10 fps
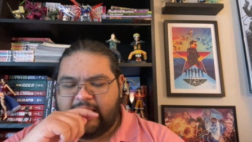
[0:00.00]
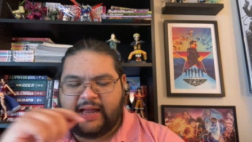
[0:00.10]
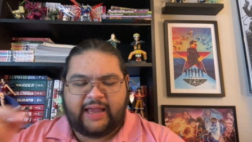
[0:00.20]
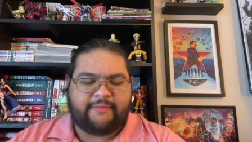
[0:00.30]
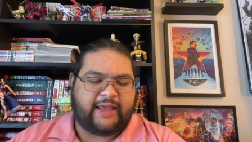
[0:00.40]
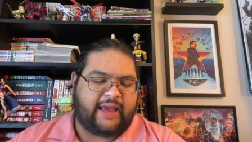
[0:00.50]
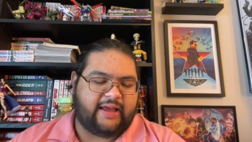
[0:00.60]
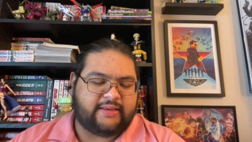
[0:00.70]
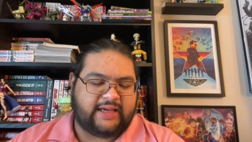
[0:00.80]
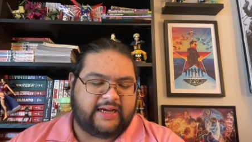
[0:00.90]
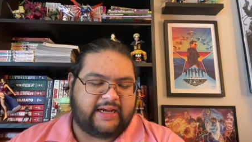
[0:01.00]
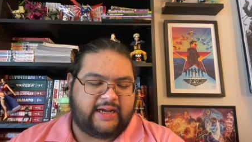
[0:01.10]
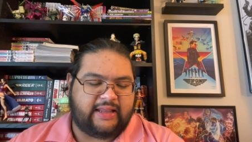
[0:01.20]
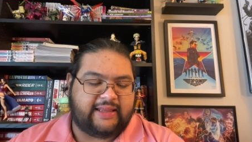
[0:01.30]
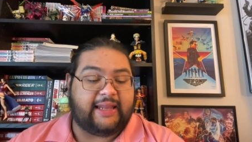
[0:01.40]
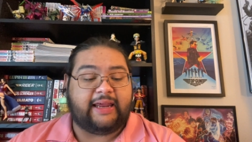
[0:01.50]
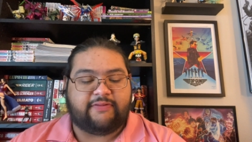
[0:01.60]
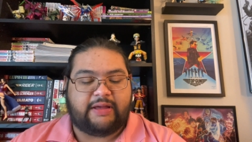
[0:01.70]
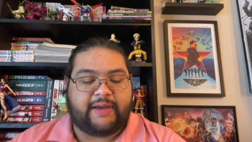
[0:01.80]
and, and uh, they leave. They